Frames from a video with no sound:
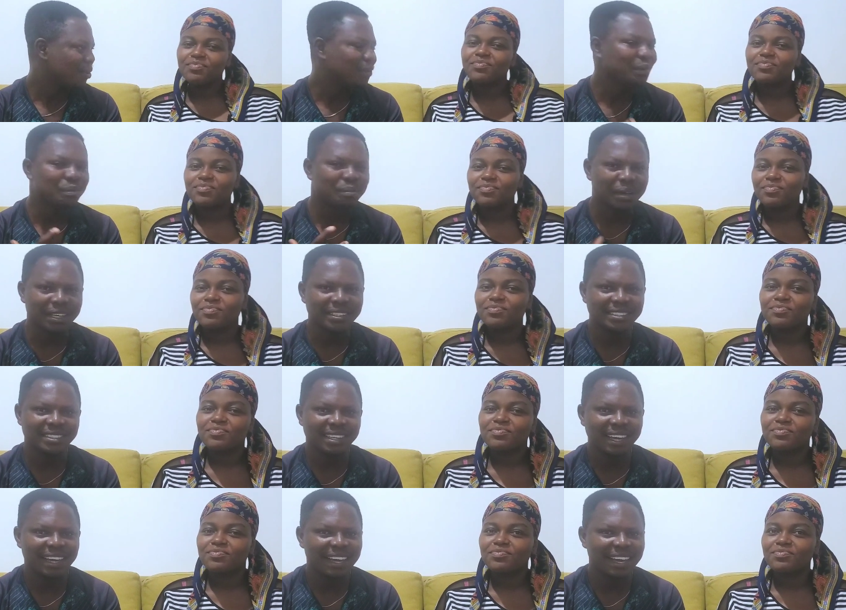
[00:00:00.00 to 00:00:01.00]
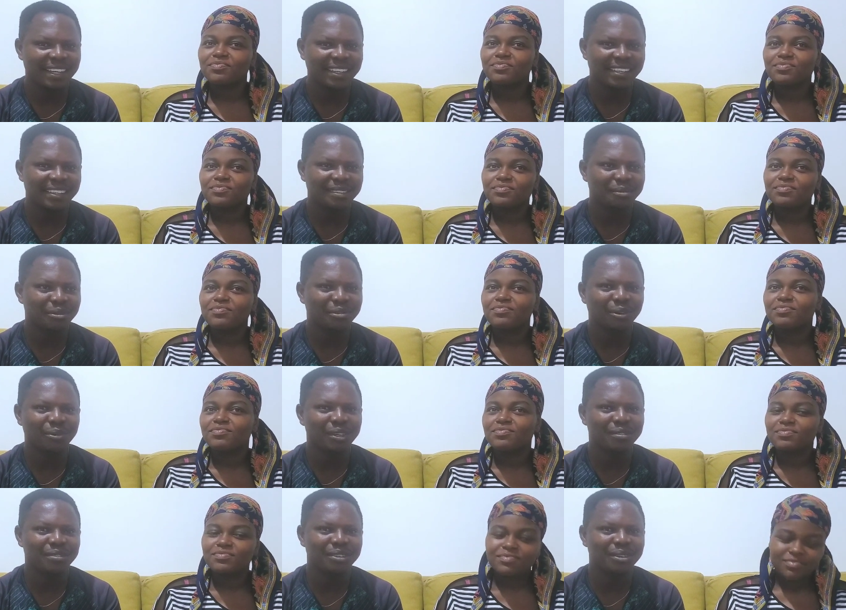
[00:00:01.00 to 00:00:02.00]
Speaker 1: when we met, I, I before we
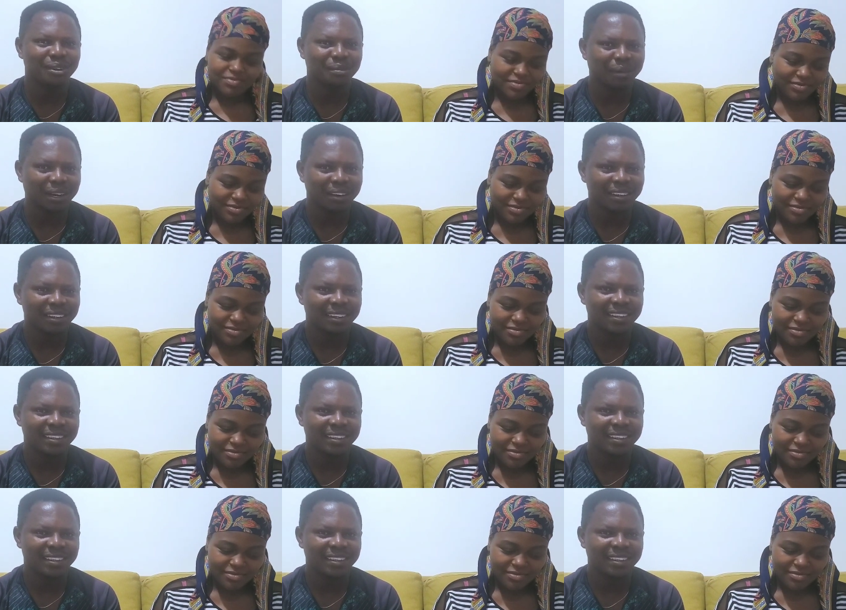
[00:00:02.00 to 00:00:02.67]
even got married,